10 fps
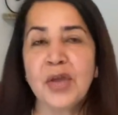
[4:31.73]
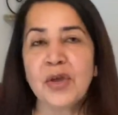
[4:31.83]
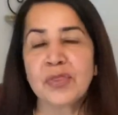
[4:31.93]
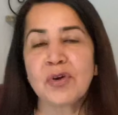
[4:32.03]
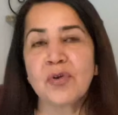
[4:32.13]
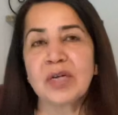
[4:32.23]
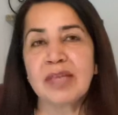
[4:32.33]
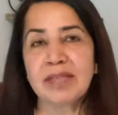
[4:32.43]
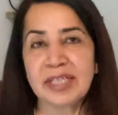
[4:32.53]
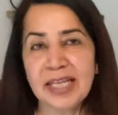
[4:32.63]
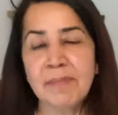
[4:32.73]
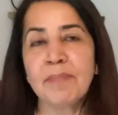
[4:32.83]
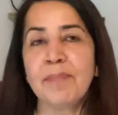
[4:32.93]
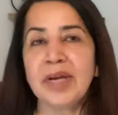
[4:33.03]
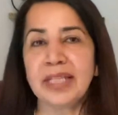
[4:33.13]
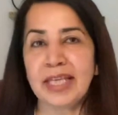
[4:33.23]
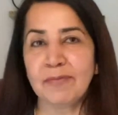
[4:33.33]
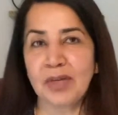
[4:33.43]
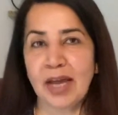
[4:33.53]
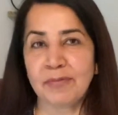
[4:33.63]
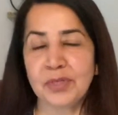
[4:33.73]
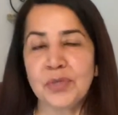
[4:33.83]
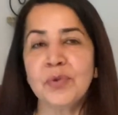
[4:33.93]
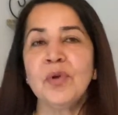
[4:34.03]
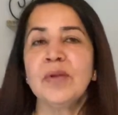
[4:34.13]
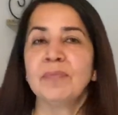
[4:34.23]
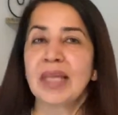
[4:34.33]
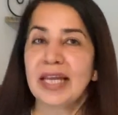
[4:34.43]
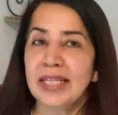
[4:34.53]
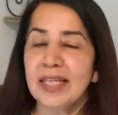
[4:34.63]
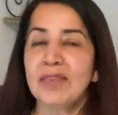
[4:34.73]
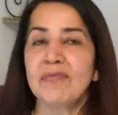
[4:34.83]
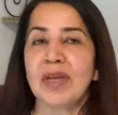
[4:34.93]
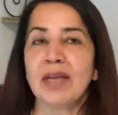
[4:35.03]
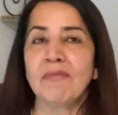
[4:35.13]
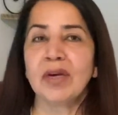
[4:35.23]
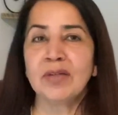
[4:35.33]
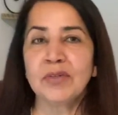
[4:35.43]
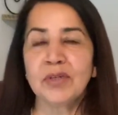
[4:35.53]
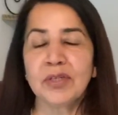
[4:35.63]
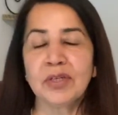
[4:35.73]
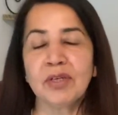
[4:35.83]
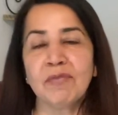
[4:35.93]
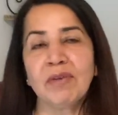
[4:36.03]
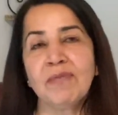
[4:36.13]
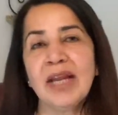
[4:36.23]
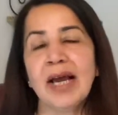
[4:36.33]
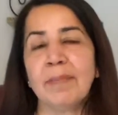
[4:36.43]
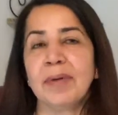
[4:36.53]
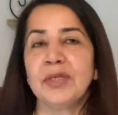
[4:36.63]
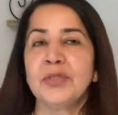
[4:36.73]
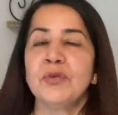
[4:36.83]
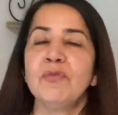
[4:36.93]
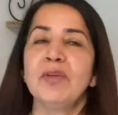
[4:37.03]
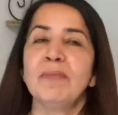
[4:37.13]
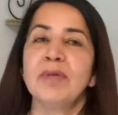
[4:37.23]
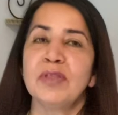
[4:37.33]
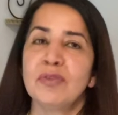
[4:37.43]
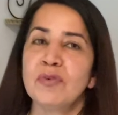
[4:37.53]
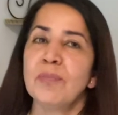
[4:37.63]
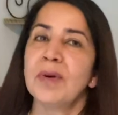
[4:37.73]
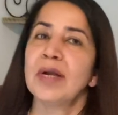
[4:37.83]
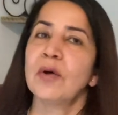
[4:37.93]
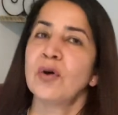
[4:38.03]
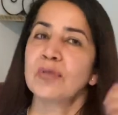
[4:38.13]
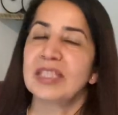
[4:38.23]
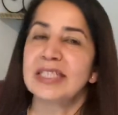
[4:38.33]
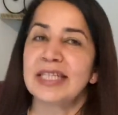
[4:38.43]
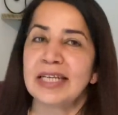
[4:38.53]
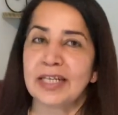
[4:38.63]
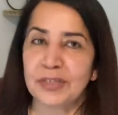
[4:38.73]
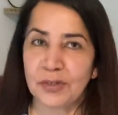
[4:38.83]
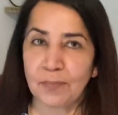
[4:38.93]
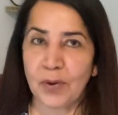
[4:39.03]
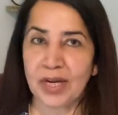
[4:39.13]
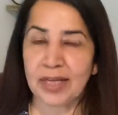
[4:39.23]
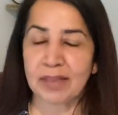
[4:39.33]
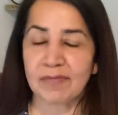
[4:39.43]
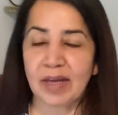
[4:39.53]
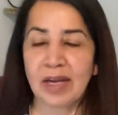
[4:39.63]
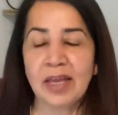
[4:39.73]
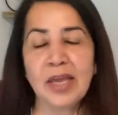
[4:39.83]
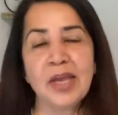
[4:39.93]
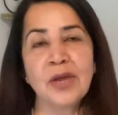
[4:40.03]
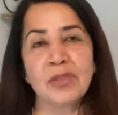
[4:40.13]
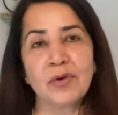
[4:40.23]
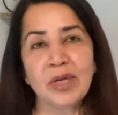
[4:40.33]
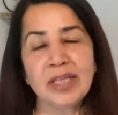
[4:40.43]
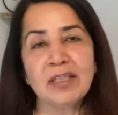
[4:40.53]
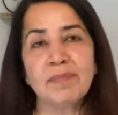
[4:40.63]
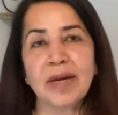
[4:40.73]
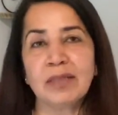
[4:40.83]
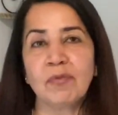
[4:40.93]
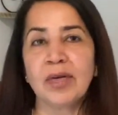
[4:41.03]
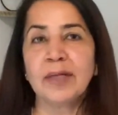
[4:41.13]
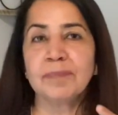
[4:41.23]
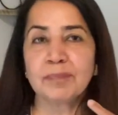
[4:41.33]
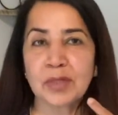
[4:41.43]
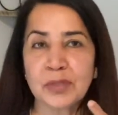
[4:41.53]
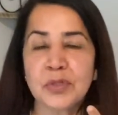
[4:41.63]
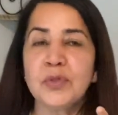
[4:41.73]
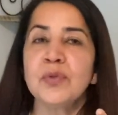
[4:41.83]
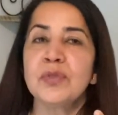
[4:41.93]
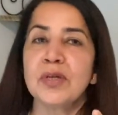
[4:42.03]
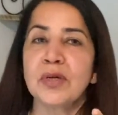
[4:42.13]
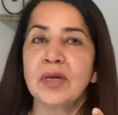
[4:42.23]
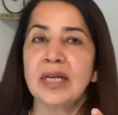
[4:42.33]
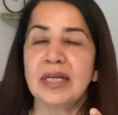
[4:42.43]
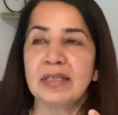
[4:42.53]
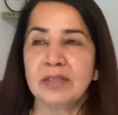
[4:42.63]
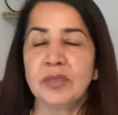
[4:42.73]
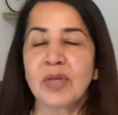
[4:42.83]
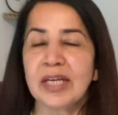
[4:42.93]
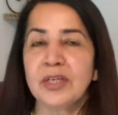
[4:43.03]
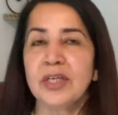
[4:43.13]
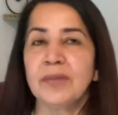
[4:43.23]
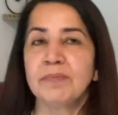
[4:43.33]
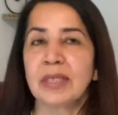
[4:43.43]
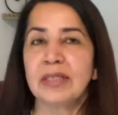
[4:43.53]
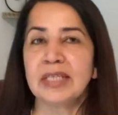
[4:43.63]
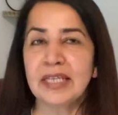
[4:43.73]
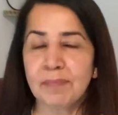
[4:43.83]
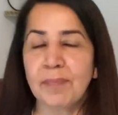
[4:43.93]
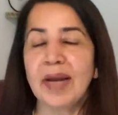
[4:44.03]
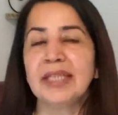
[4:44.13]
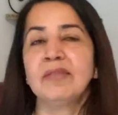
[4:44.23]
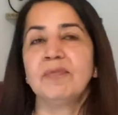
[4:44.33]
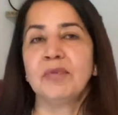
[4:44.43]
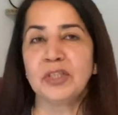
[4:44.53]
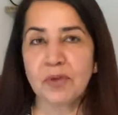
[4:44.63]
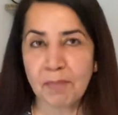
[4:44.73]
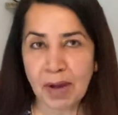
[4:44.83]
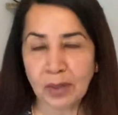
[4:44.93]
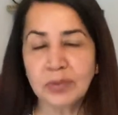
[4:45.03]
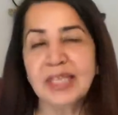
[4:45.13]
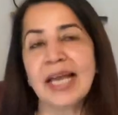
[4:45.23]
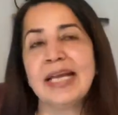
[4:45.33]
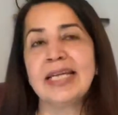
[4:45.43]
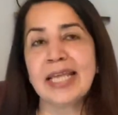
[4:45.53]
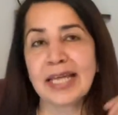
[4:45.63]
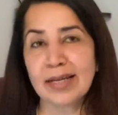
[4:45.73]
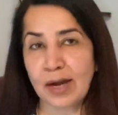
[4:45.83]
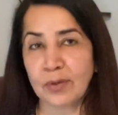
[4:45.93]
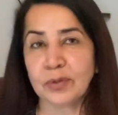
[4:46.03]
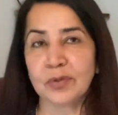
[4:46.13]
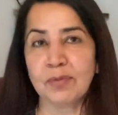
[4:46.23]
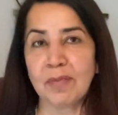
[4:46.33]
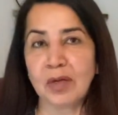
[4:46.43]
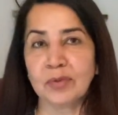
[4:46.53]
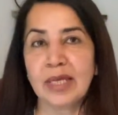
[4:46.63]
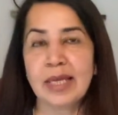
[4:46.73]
So it's a deep breathing we have to do. In this way, what will happen? You will be super oxygenated your body as well. So in this breath work, you can deep breath with your mouth and take out through mouth.